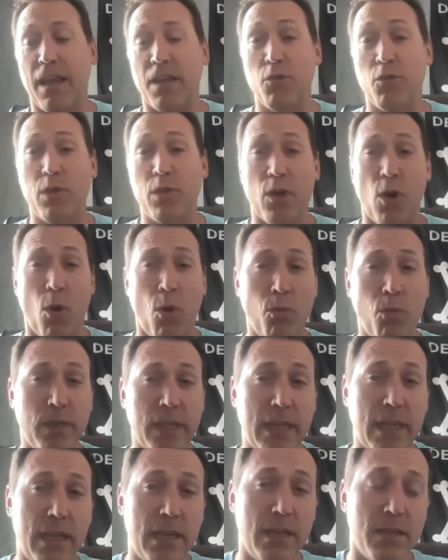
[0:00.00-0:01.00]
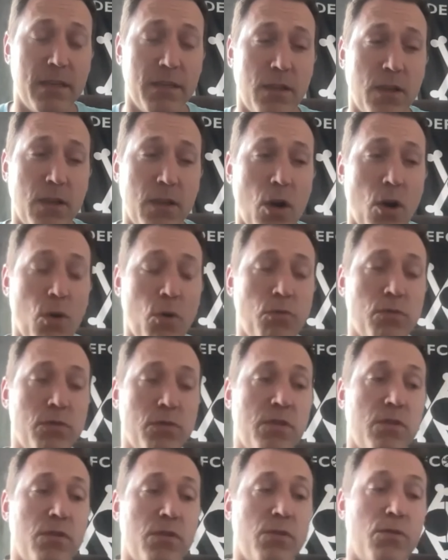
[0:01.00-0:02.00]
You can only go
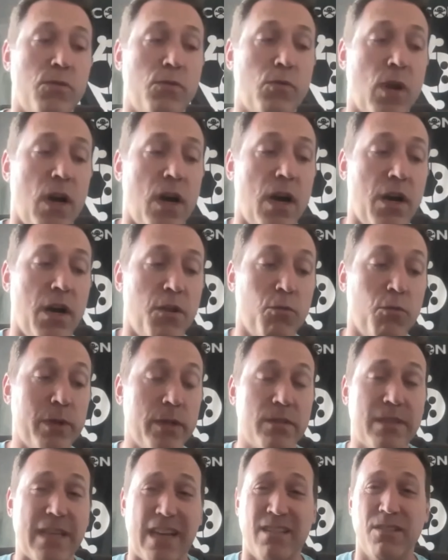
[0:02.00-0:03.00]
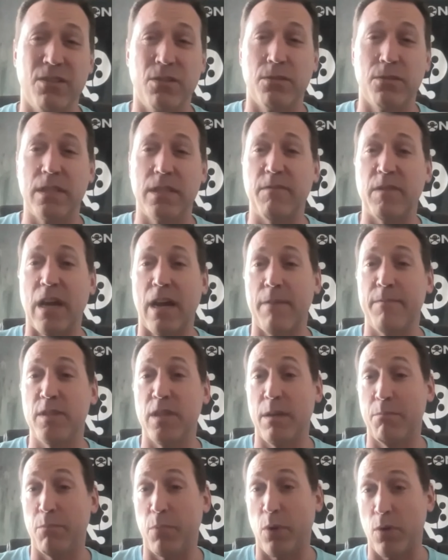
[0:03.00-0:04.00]
to the real technical deep
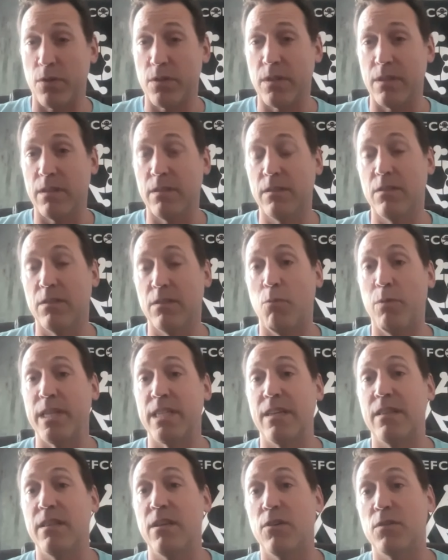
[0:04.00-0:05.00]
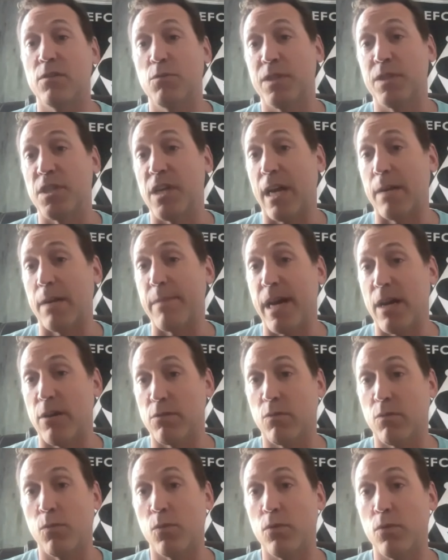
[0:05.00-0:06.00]
dives in person. So we did those with Chatham
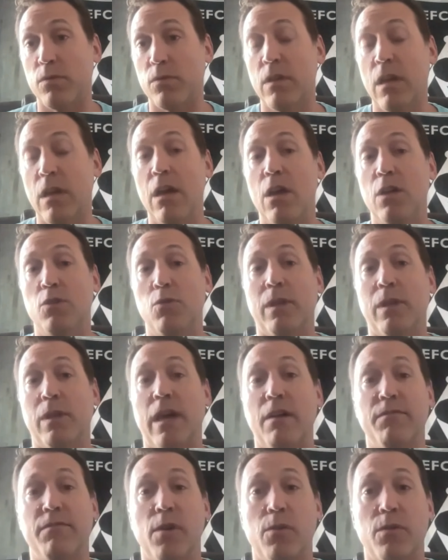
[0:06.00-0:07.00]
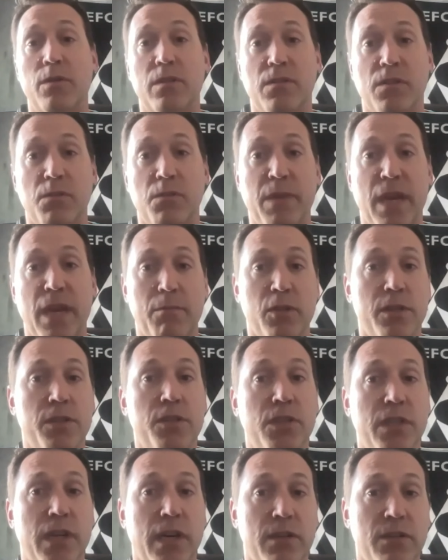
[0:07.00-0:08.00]
House rules to allow folks to be able
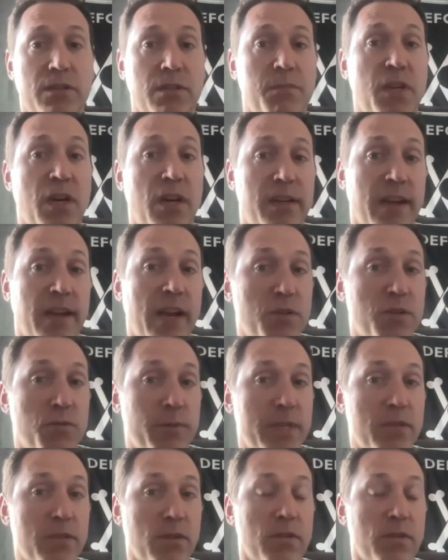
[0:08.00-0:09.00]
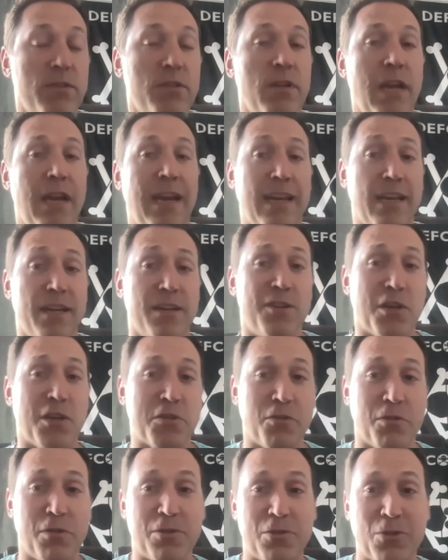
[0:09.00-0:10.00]
to share some cutting edge research in
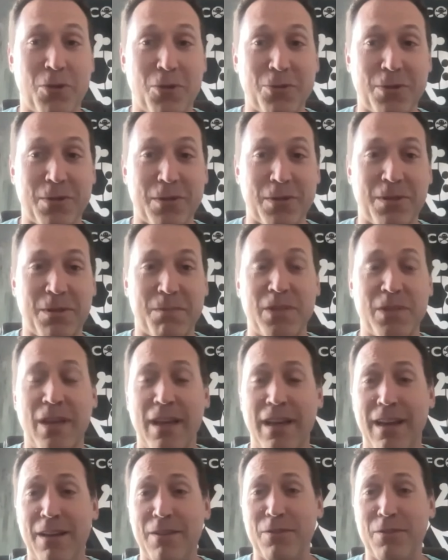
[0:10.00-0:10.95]
industrial control systems.